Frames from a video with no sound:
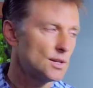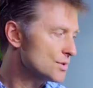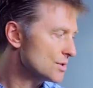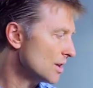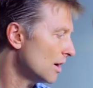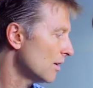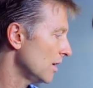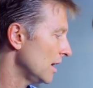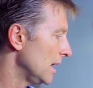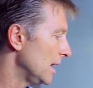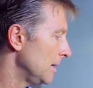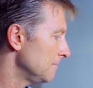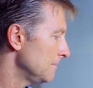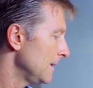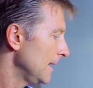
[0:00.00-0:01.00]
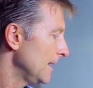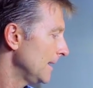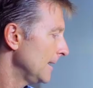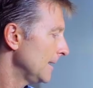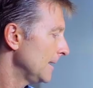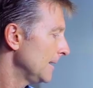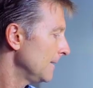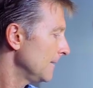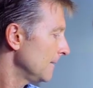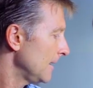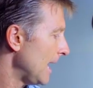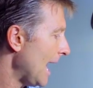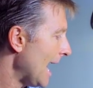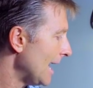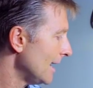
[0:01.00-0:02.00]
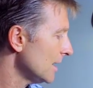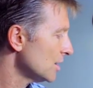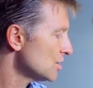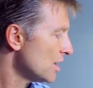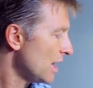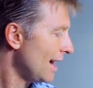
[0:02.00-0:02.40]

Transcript: So, um, having,